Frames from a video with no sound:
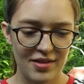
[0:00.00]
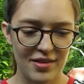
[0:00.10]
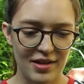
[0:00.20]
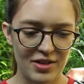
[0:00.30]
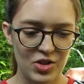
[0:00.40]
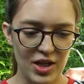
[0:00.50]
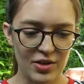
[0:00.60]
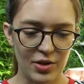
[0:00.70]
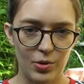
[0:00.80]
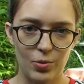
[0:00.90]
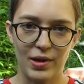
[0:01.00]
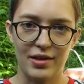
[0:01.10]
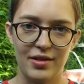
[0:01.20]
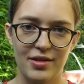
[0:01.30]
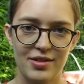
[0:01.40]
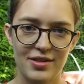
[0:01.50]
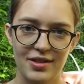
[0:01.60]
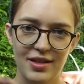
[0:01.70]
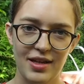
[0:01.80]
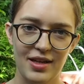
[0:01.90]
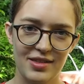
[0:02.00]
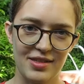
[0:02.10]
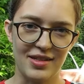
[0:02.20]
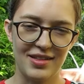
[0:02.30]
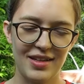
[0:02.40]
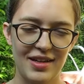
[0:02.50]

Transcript: the gel coat, when sun hits it,